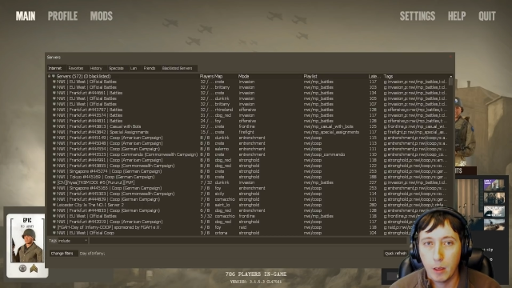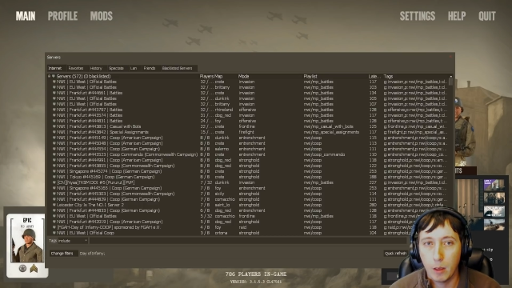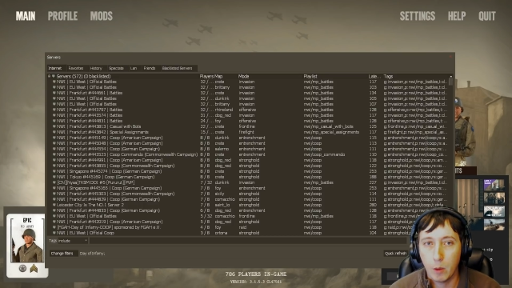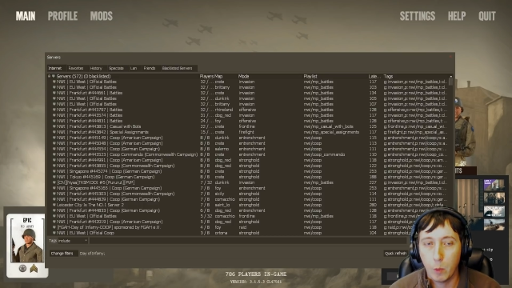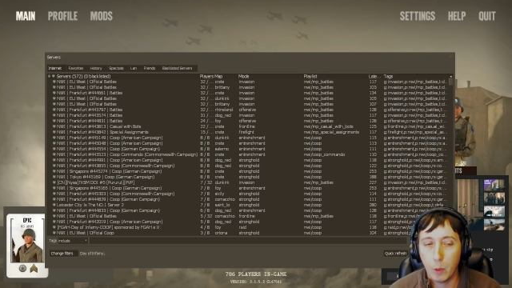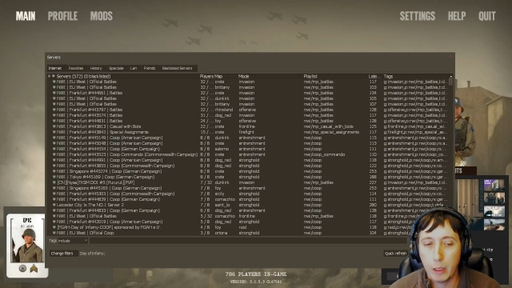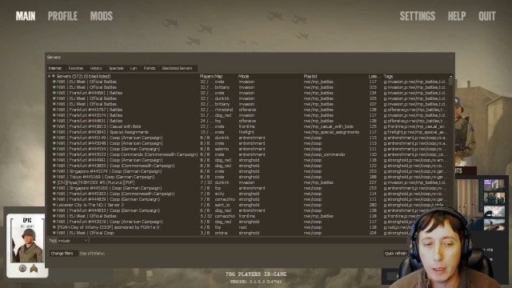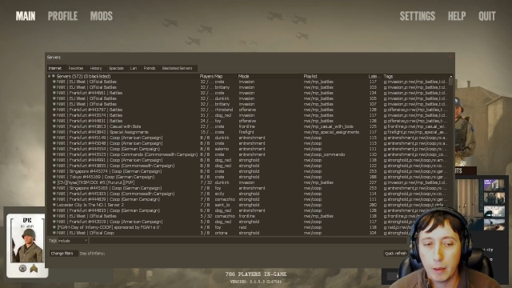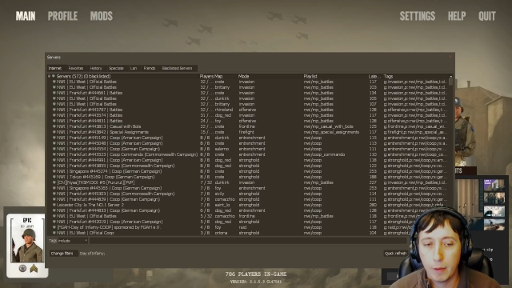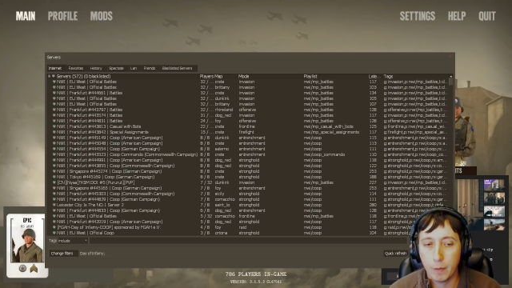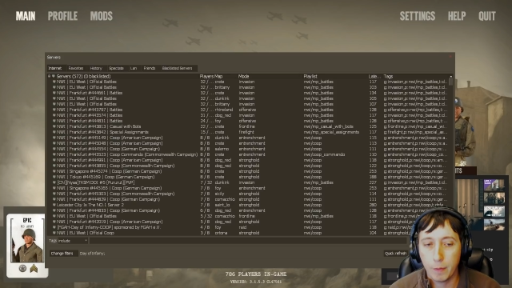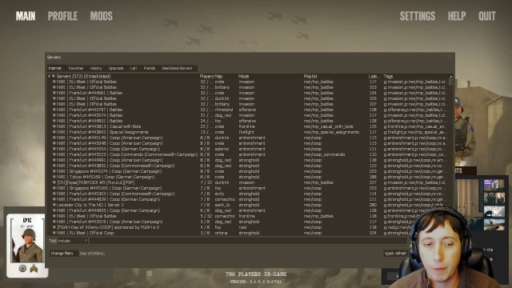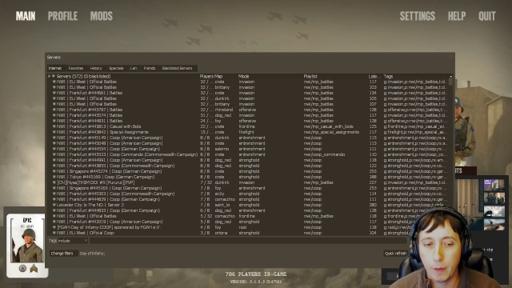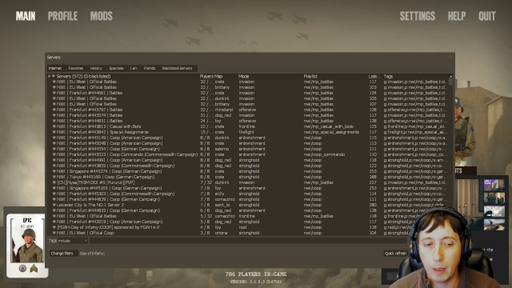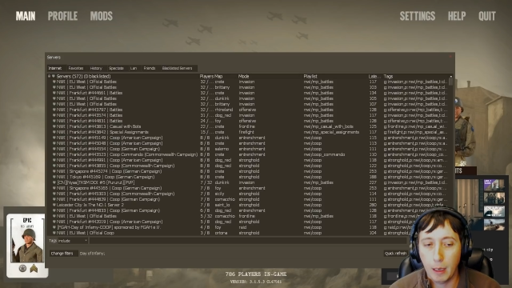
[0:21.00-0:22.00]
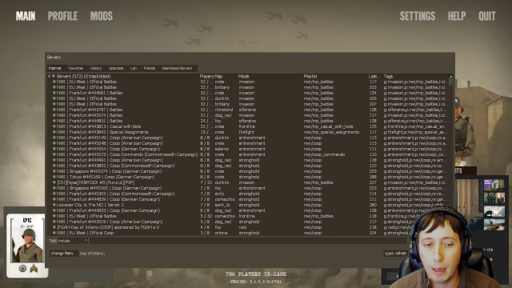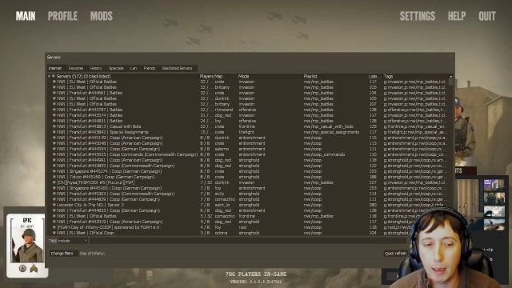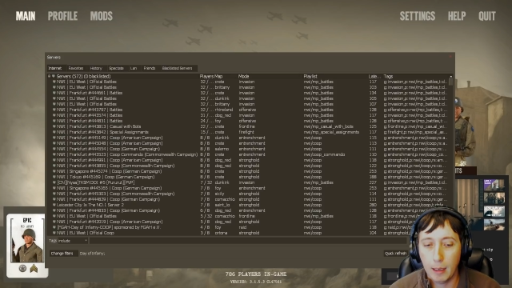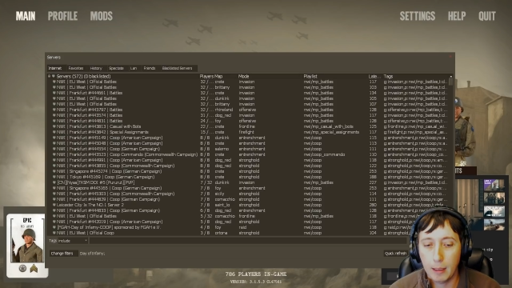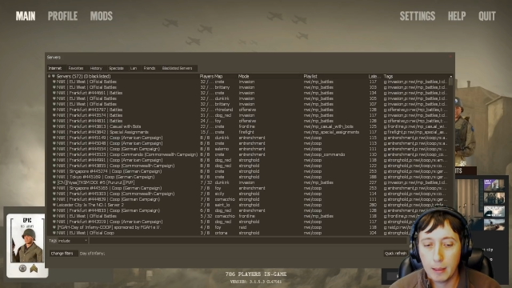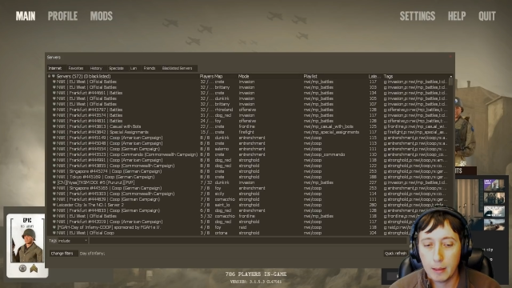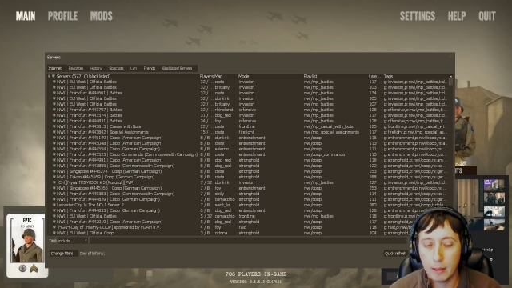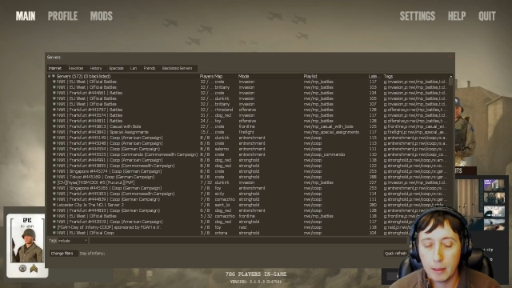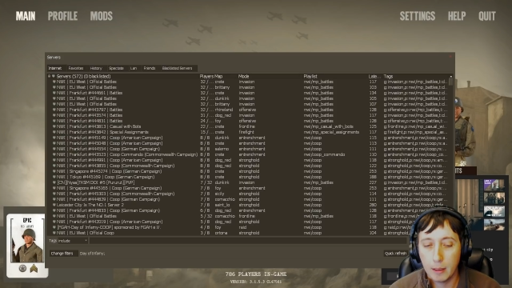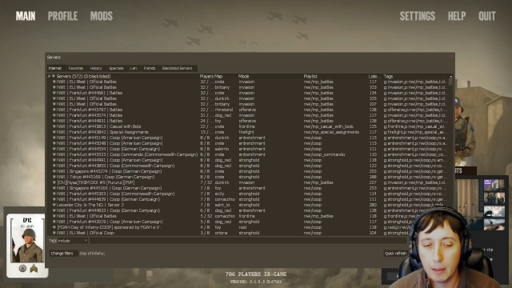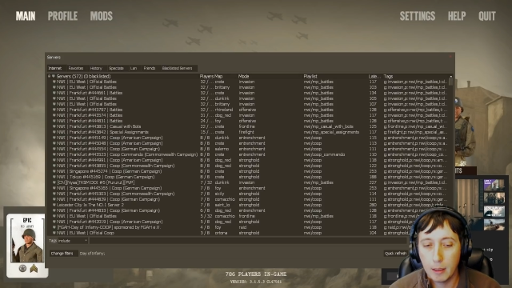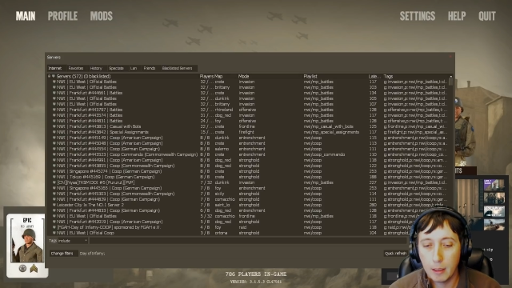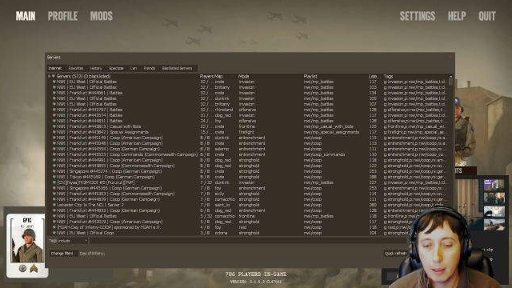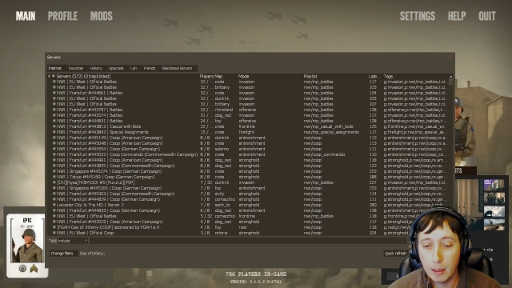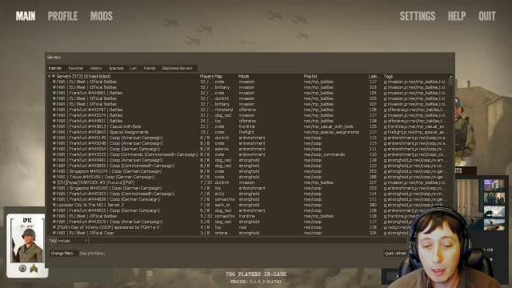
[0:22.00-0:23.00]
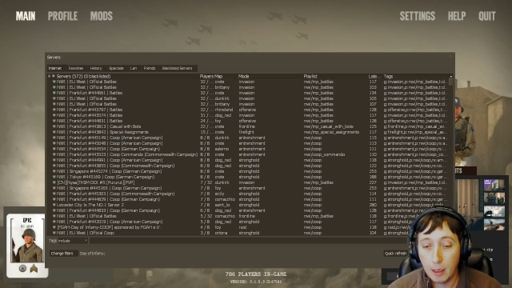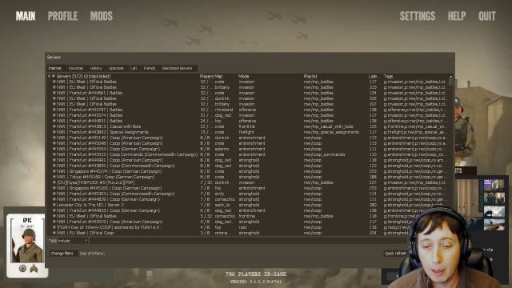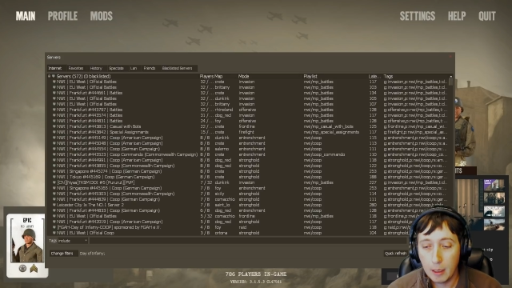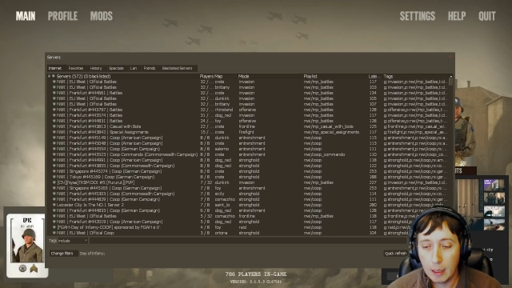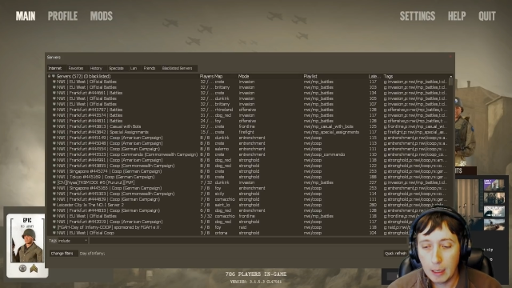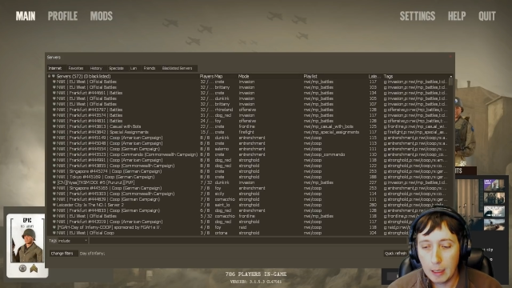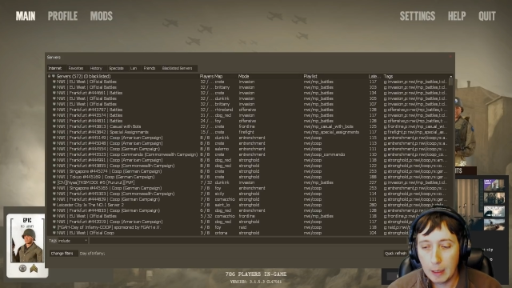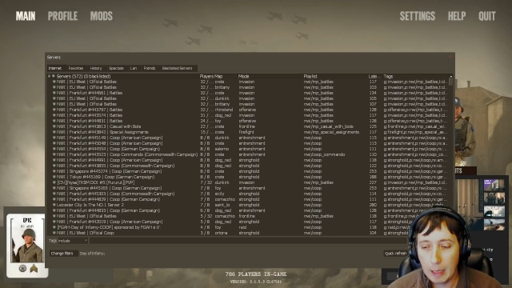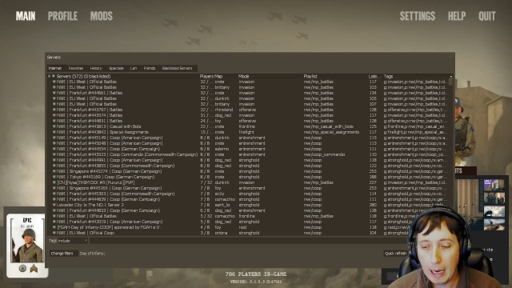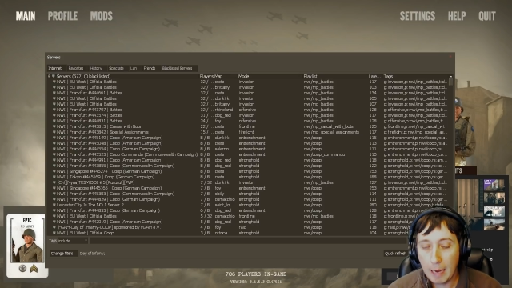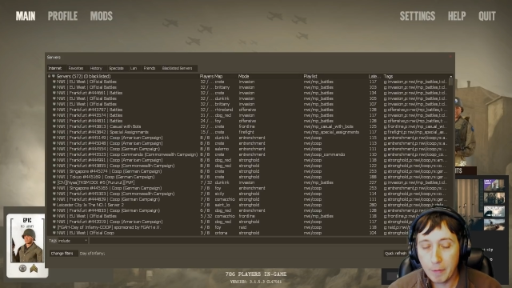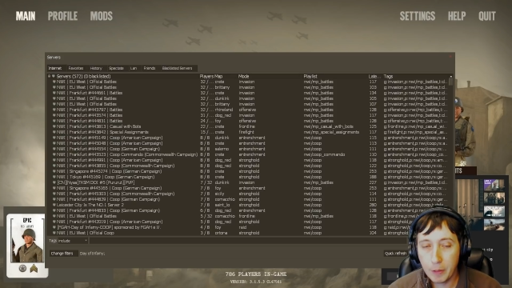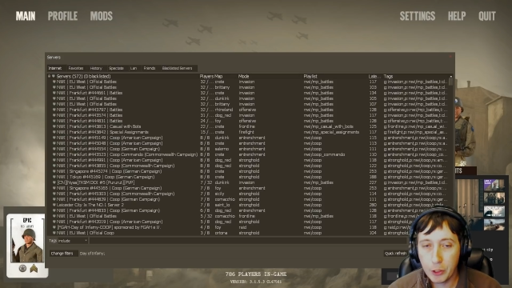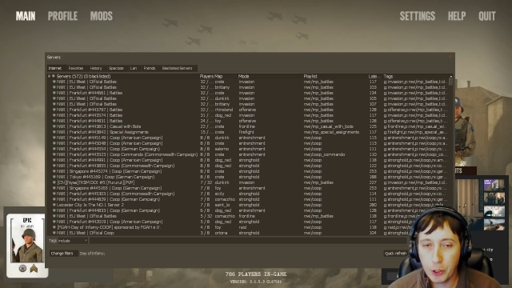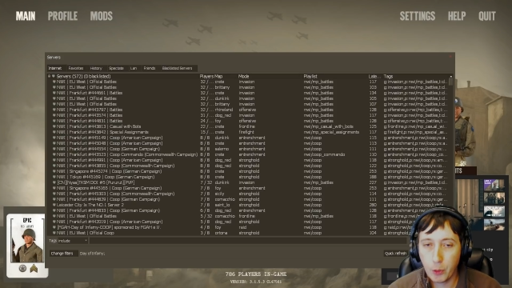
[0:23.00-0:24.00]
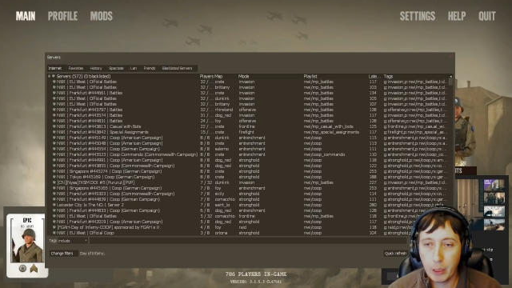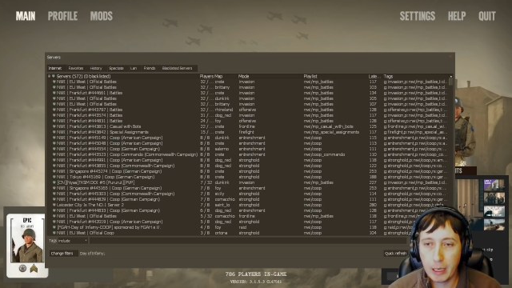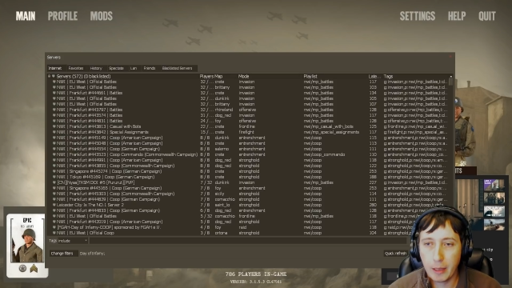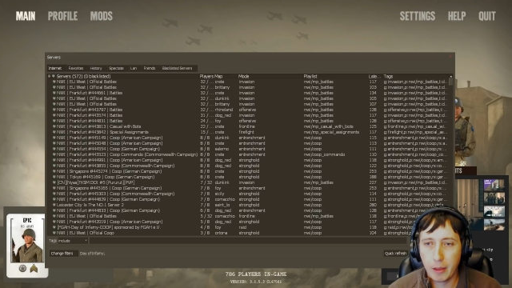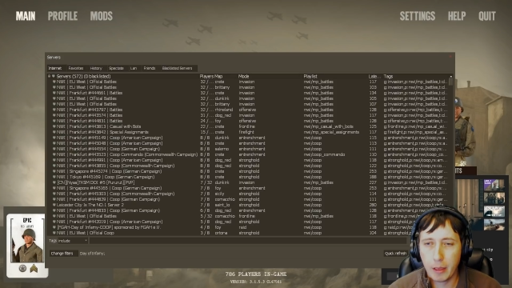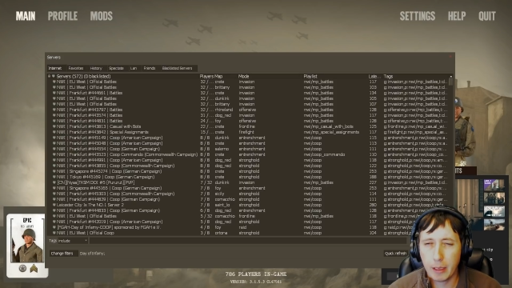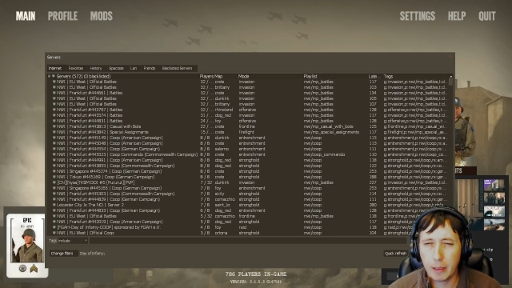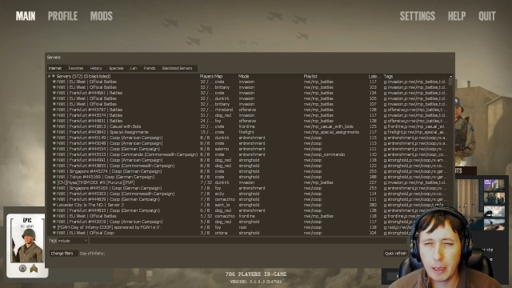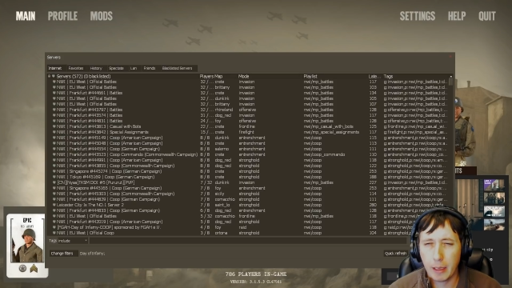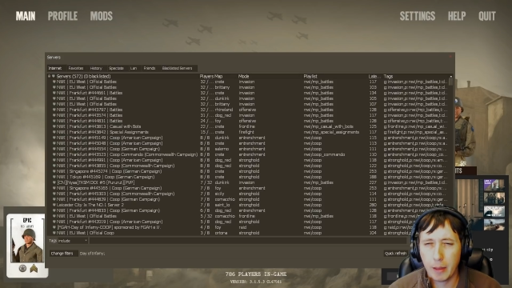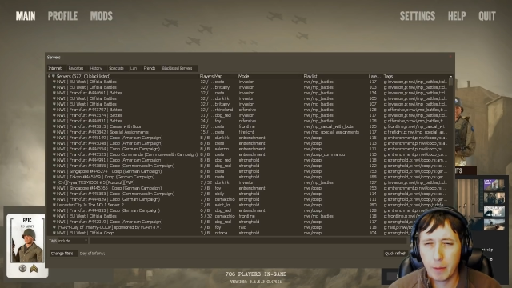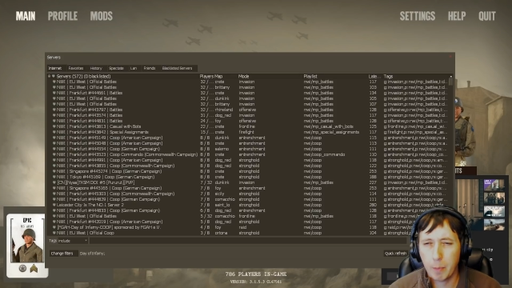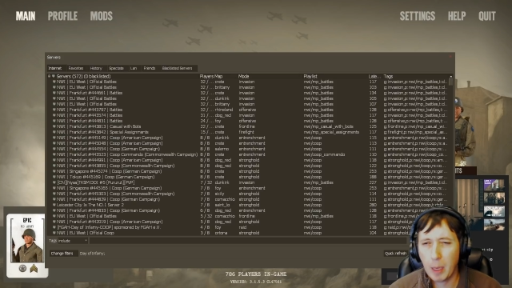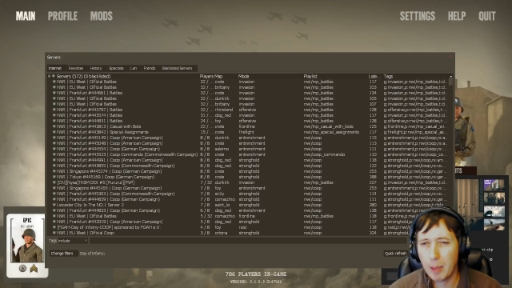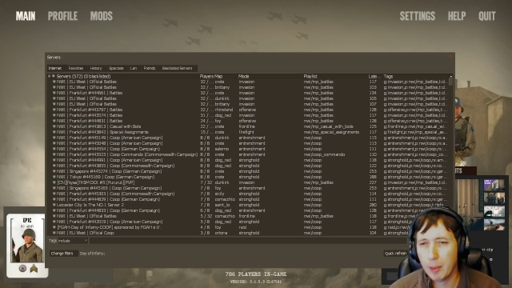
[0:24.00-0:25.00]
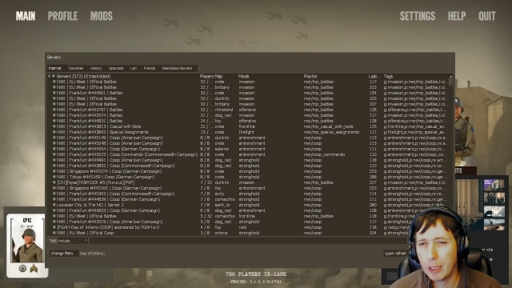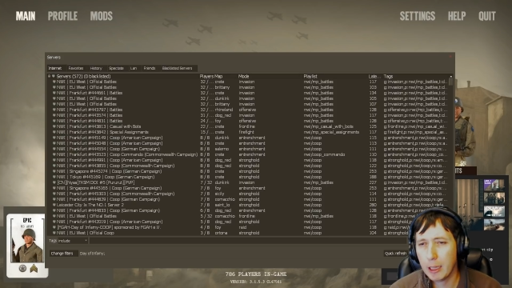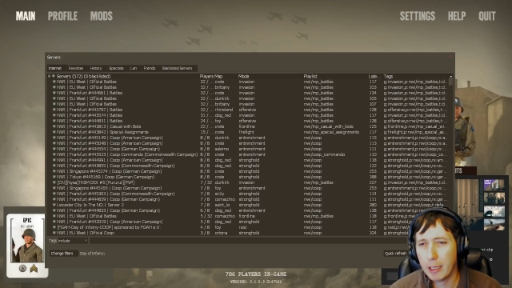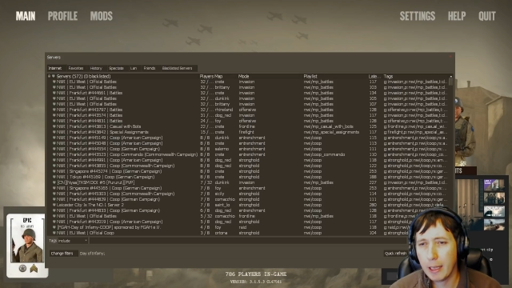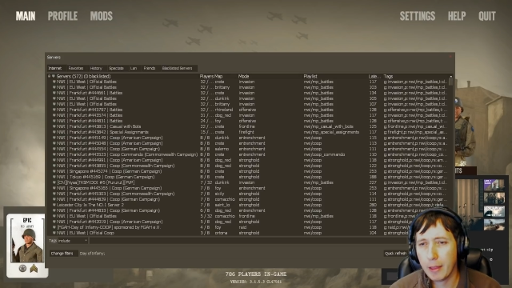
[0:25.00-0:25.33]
We've haven't shown anything publicly,